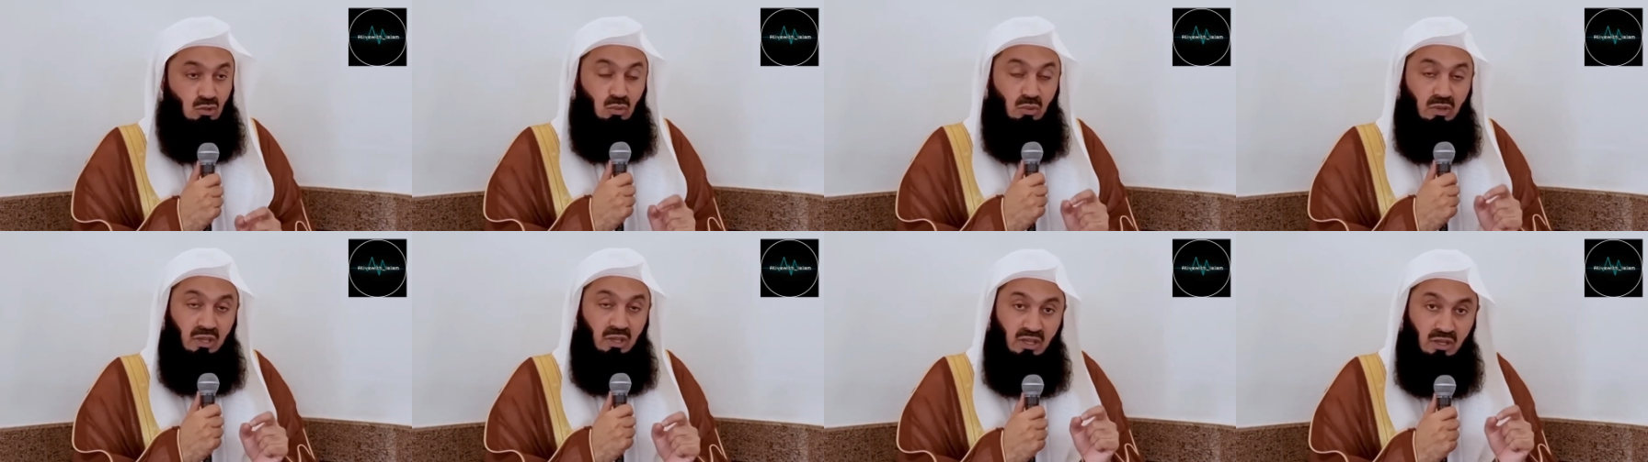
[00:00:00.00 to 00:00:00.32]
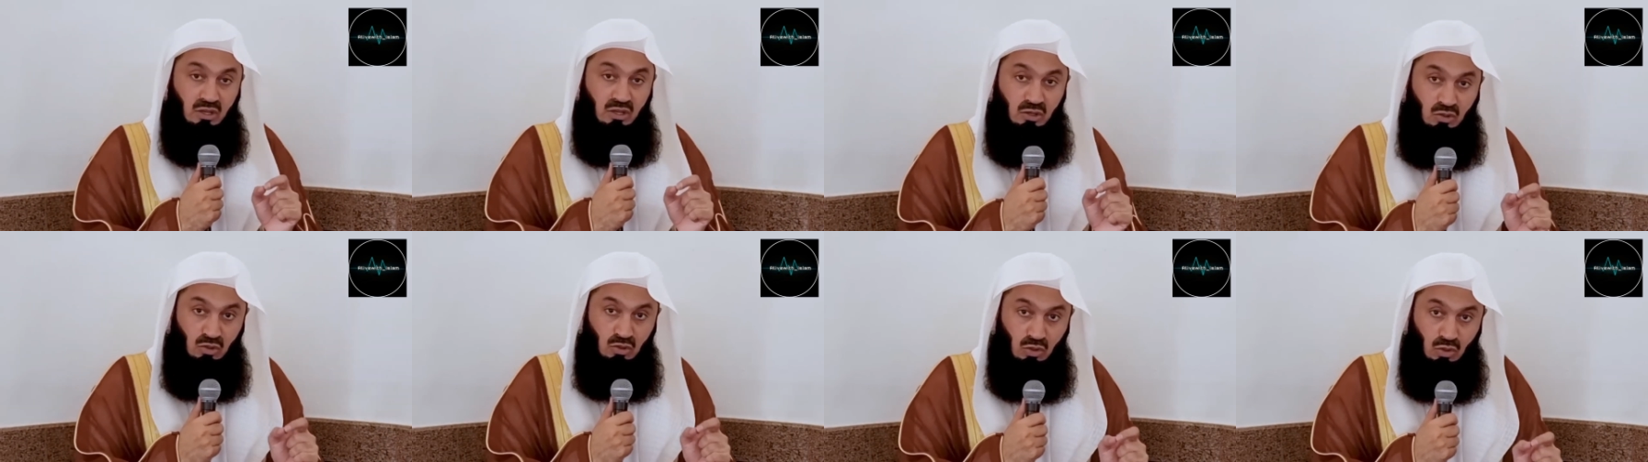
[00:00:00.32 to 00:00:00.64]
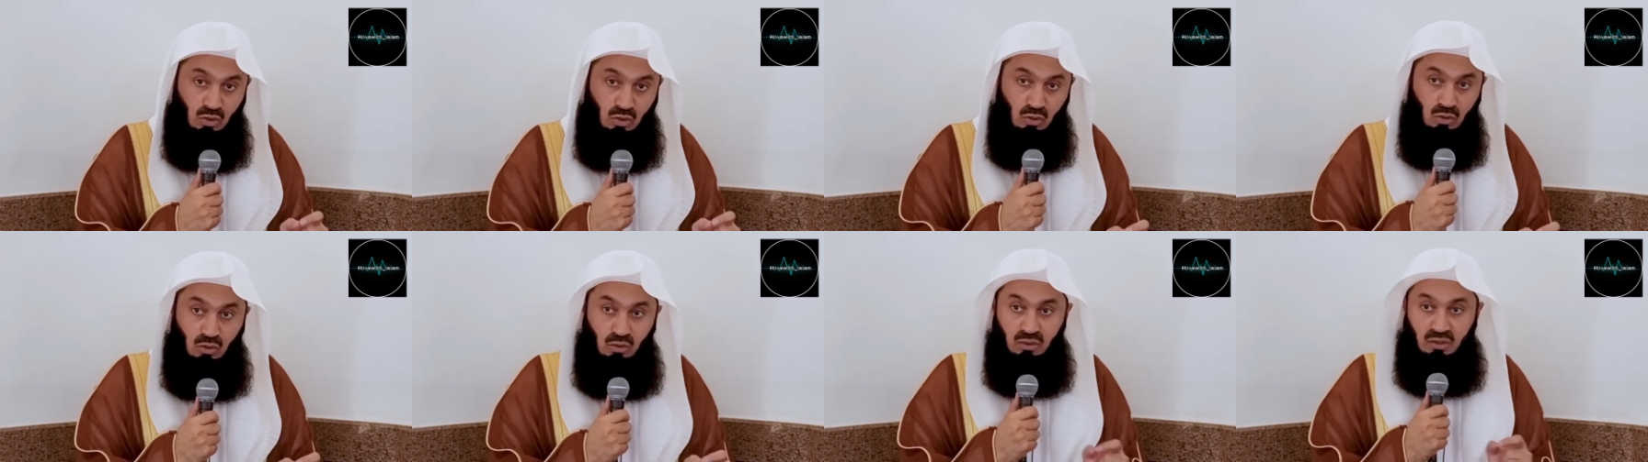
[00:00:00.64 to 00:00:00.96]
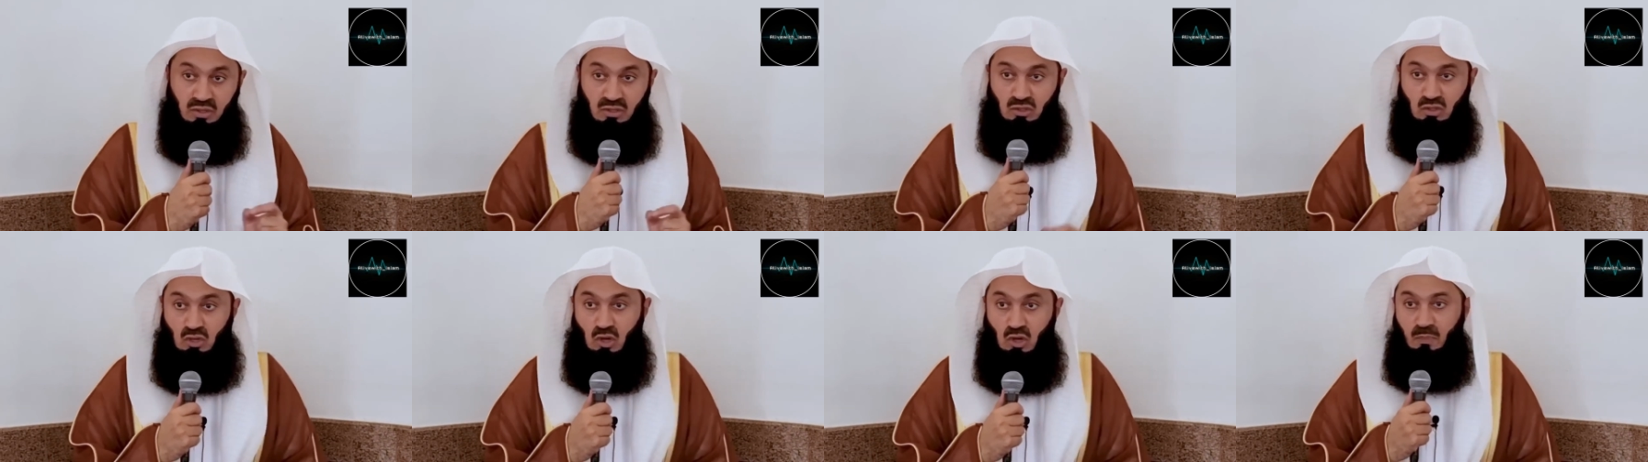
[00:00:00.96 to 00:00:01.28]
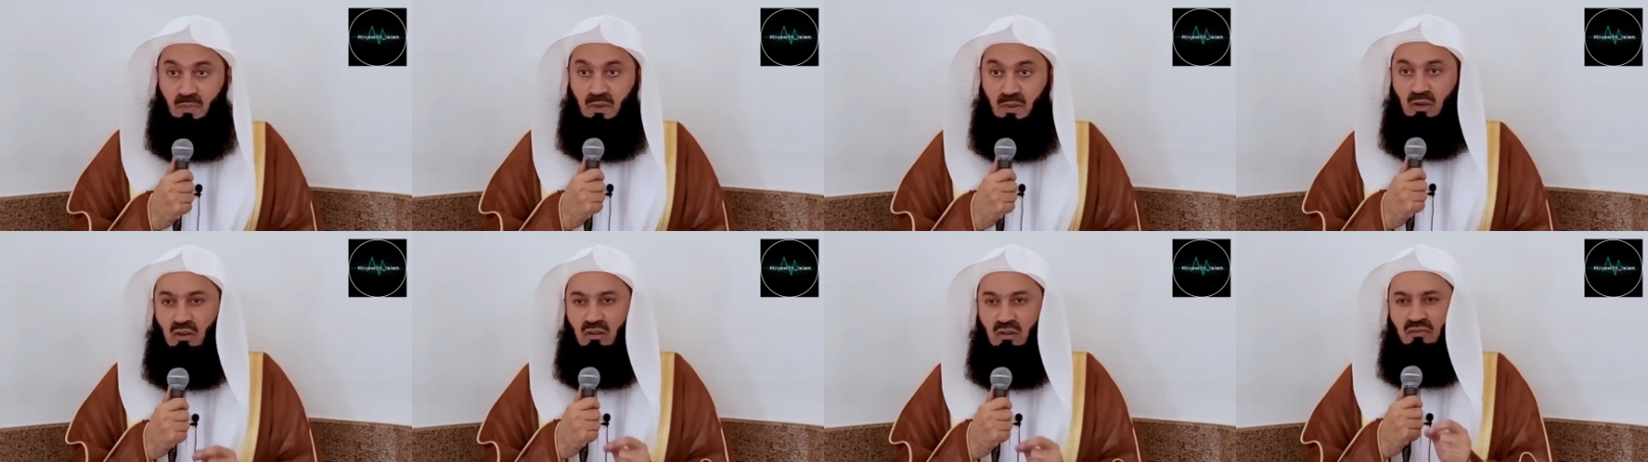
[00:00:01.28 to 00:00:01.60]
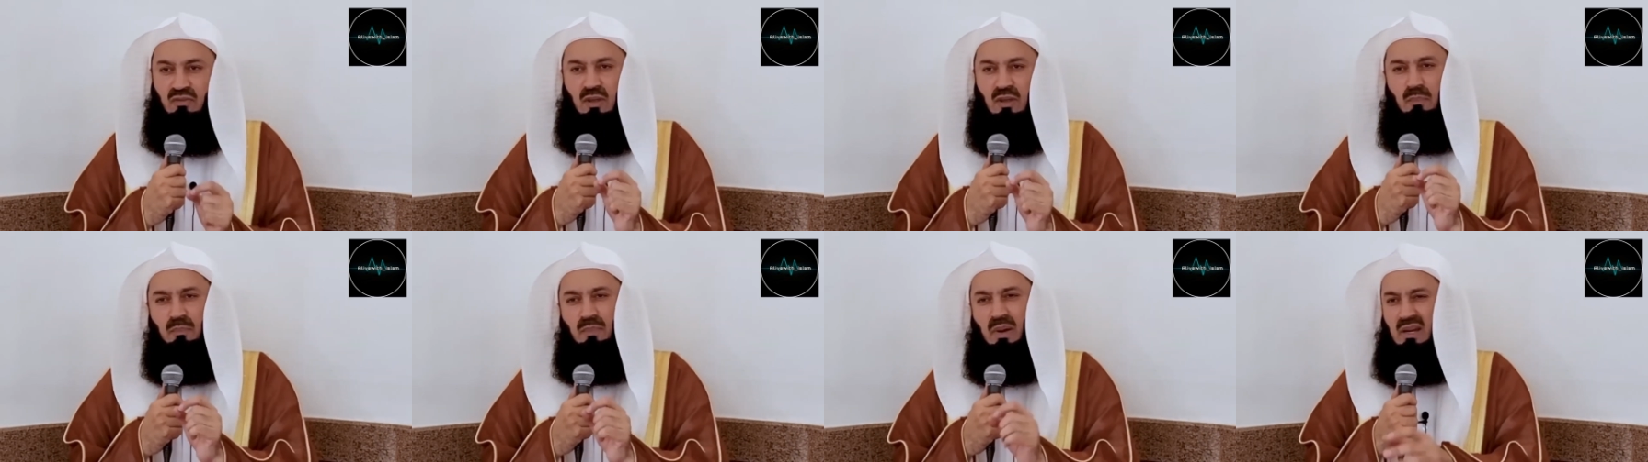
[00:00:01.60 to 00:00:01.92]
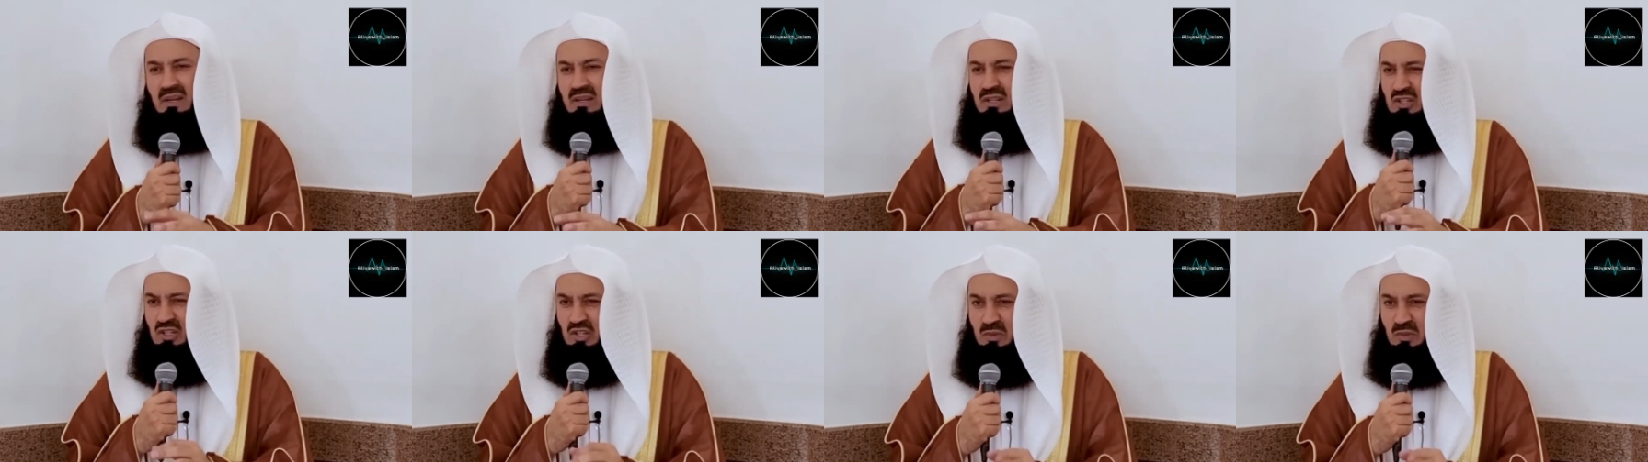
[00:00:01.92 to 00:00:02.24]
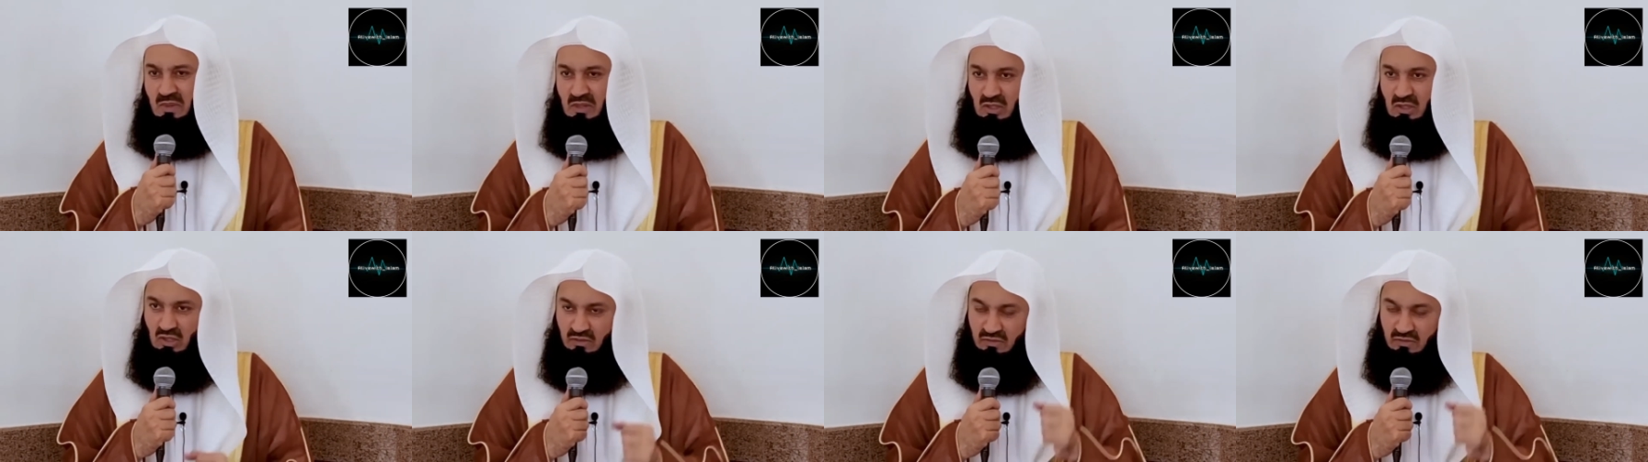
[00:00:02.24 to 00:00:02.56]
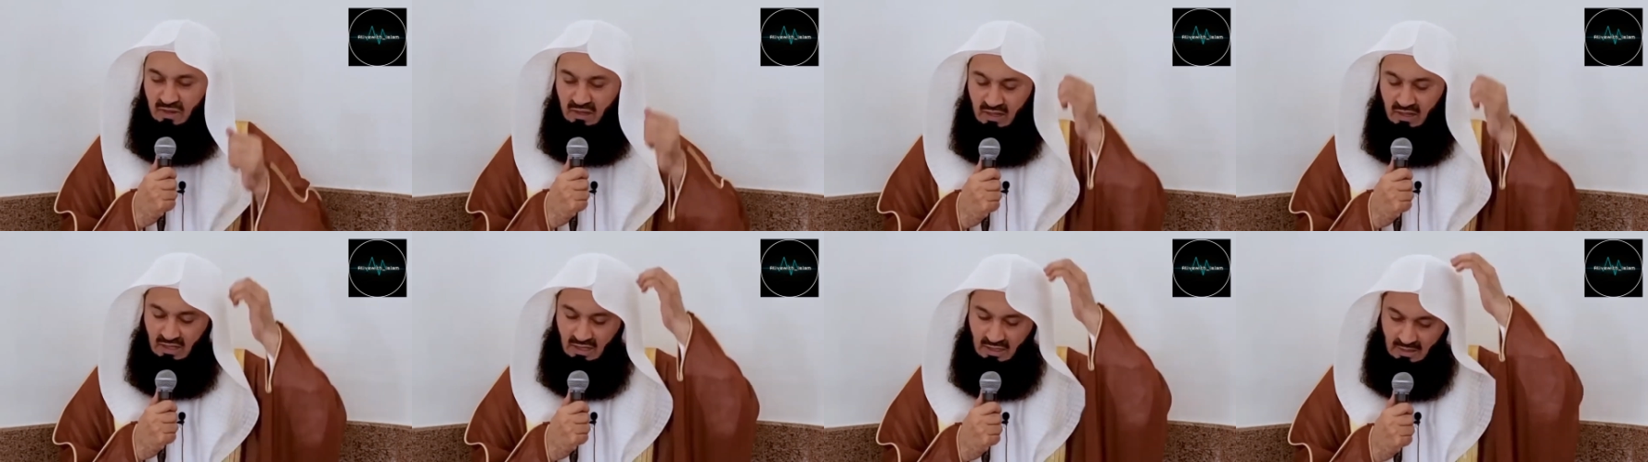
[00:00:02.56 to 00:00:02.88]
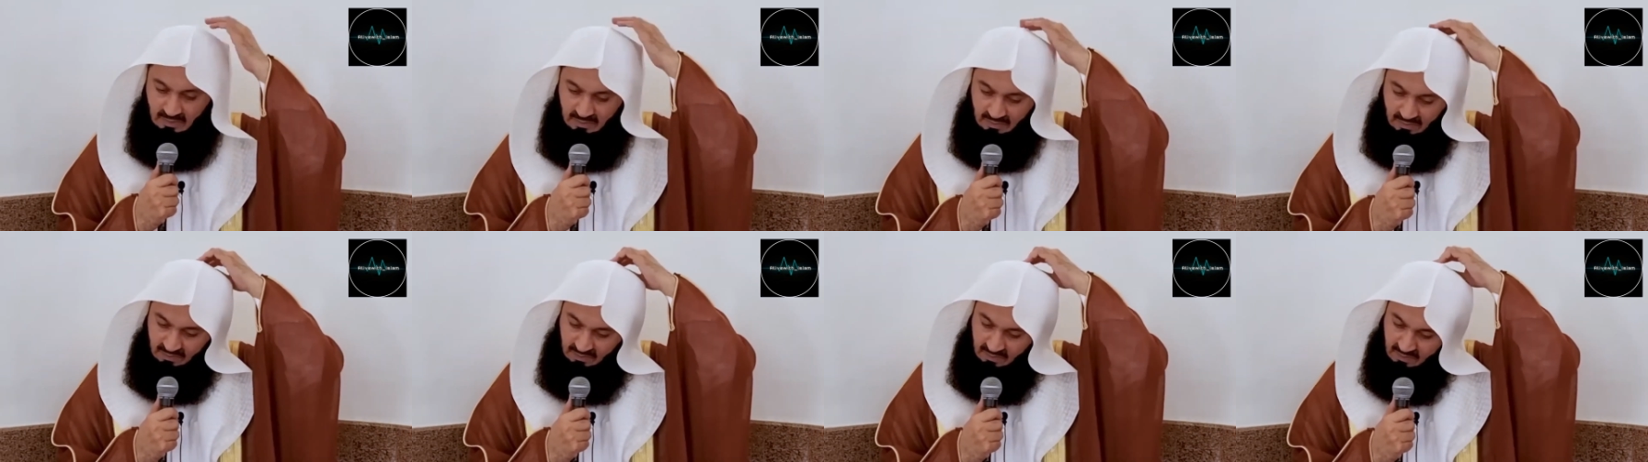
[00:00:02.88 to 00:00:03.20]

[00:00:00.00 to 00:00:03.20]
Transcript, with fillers: to ignore the topic of the punishment of Allah.